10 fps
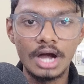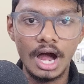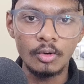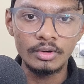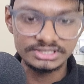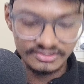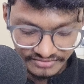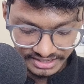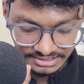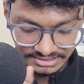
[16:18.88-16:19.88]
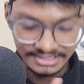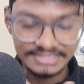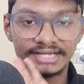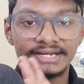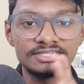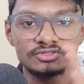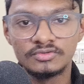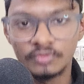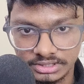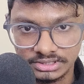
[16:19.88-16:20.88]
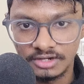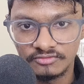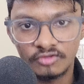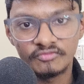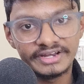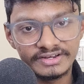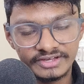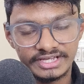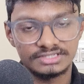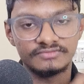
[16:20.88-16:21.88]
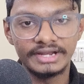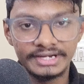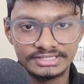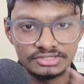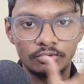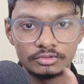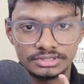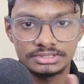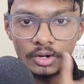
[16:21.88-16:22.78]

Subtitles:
How does a VLSI design actually works, from verification, validation, all those things?